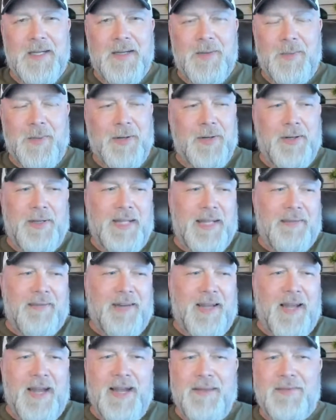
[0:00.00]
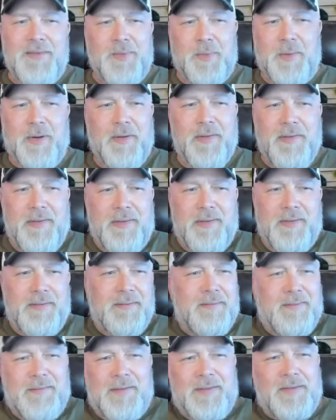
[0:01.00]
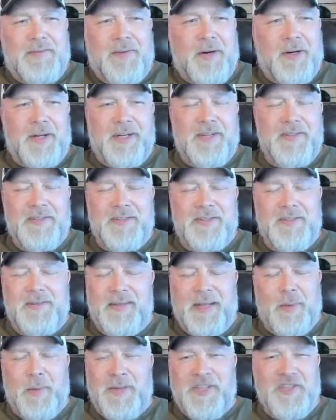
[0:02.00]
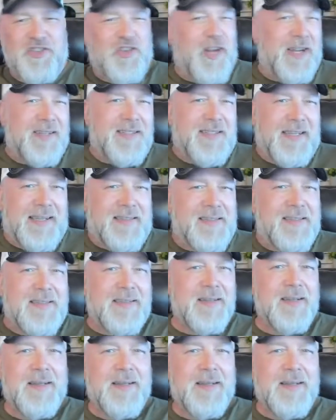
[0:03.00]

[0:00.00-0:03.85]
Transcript: What are 11 lives worth as far as, like, what's justice?